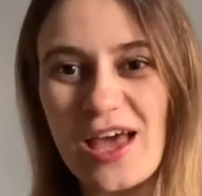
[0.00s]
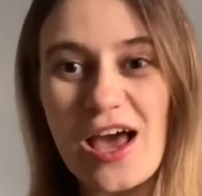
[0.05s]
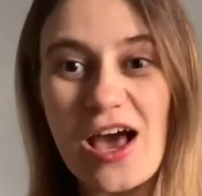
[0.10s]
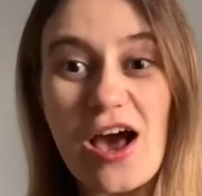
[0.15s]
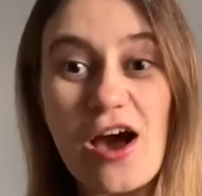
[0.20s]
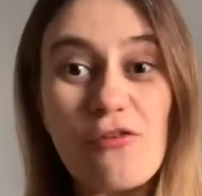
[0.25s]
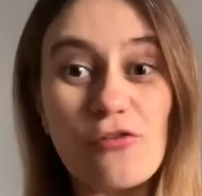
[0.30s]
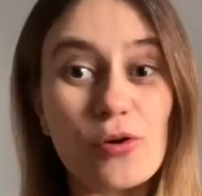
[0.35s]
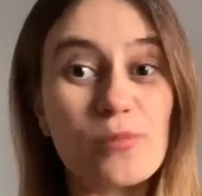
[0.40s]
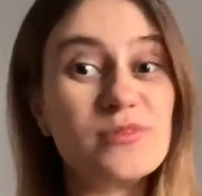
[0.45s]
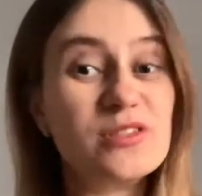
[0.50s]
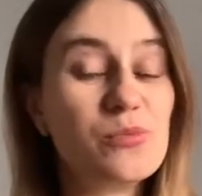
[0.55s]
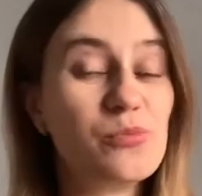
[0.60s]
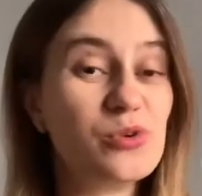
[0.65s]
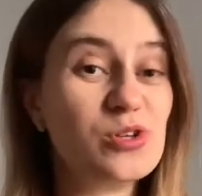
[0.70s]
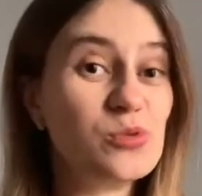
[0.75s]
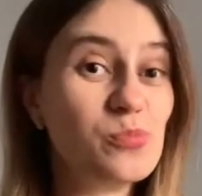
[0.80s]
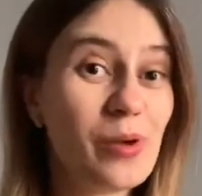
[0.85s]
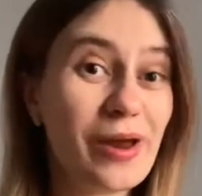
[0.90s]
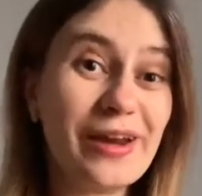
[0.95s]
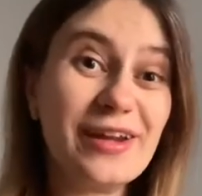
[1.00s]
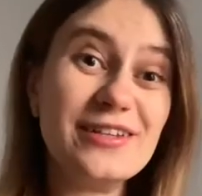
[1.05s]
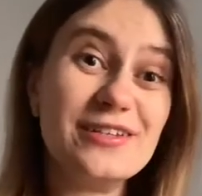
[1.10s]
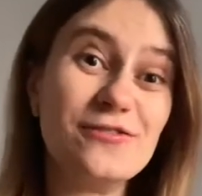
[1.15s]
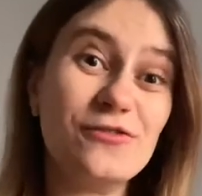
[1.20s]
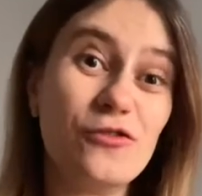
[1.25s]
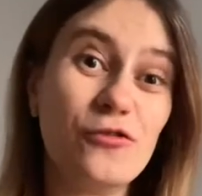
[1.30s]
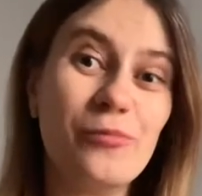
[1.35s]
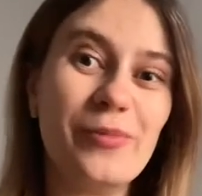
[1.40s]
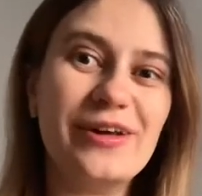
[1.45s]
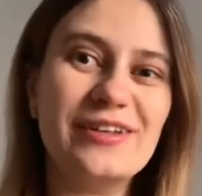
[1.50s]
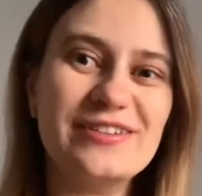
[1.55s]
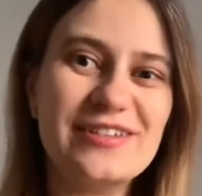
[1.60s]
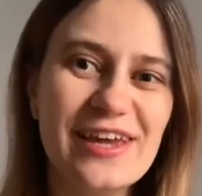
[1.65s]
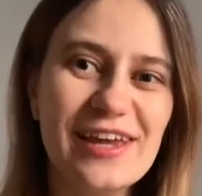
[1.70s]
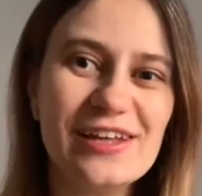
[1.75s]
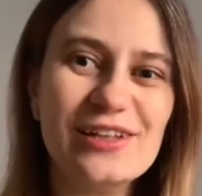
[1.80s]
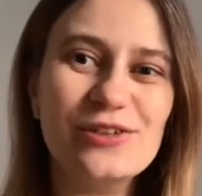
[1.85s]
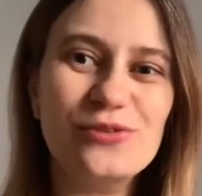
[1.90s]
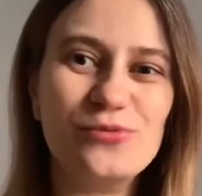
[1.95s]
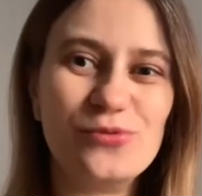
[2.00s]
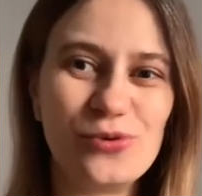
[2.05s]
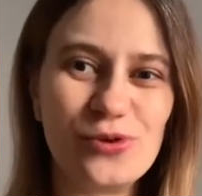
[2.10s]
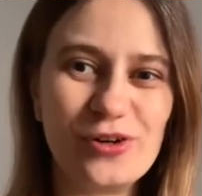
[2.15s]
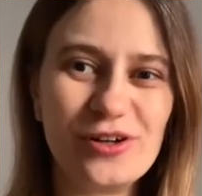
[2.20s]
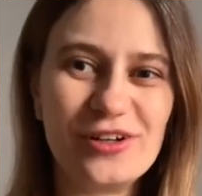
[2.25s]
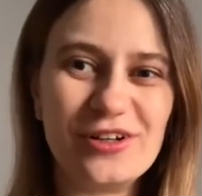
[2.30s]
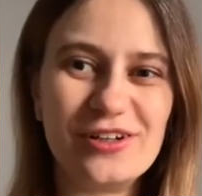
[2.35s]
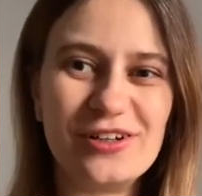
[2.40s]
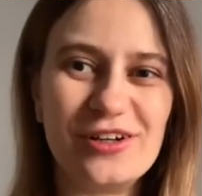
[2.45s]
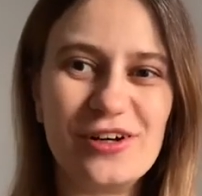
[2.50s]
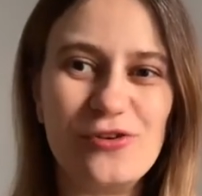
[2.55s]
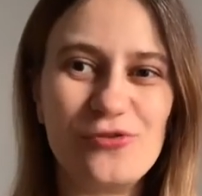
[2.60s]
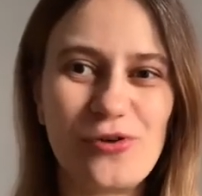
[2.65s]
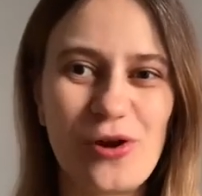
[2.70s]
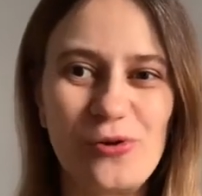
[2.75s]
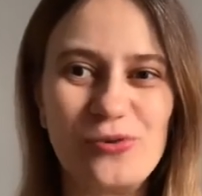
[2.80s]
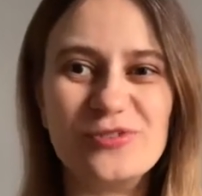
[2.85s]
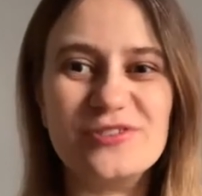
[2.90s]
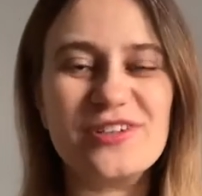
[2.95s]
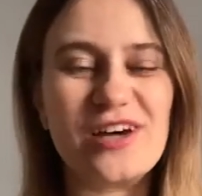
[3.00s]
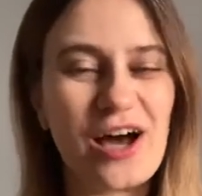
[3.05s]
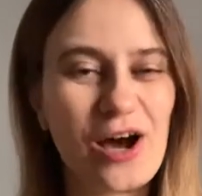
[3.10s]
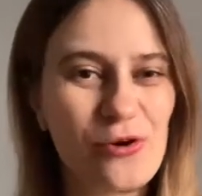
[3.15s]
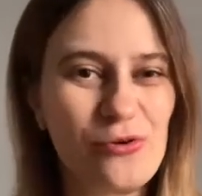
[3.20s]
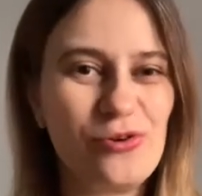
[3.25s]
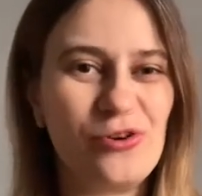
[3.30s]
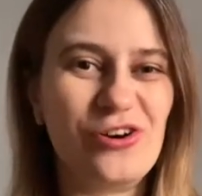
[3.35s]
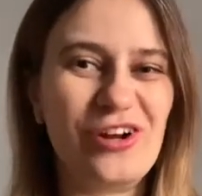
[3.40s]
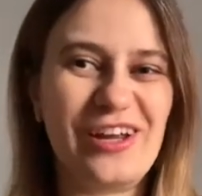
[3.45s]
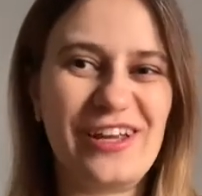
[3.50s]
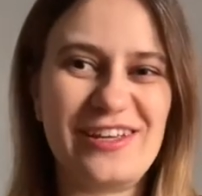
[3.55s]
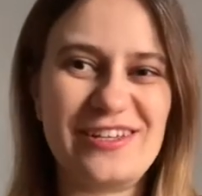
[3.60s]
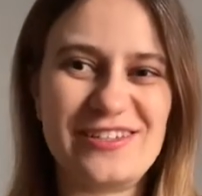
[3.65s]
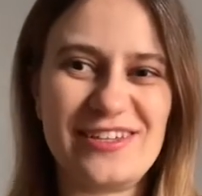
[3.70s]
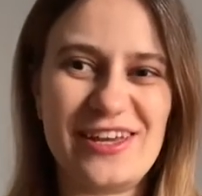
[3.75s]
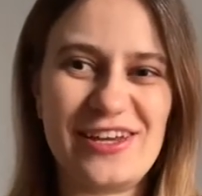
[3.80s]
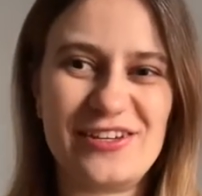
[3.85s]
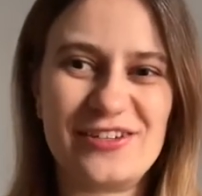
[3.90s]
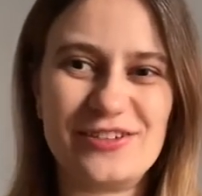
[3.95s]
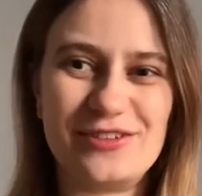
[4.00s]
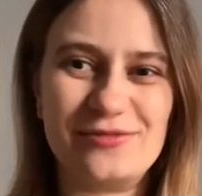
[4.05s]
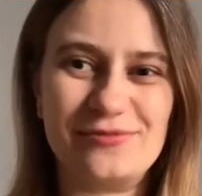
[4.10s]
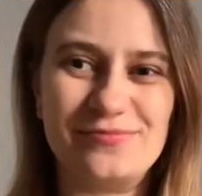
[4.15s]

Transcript: from the perspective of my daily work around our organization.